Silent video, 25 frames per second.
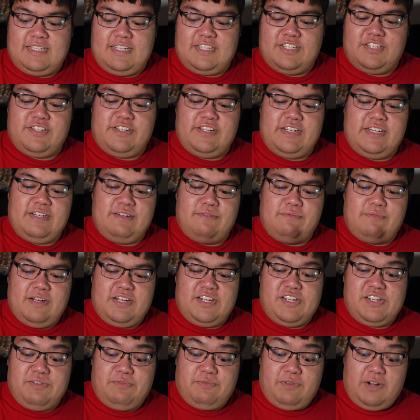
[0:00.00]
entry,
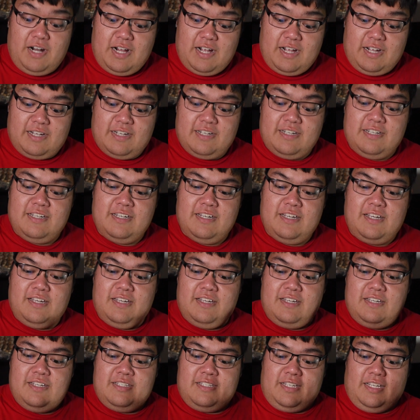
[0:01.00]
Regirock,
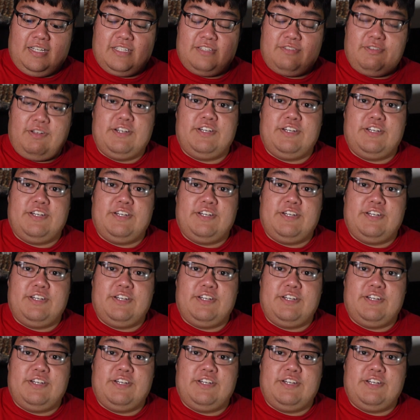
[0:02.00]
since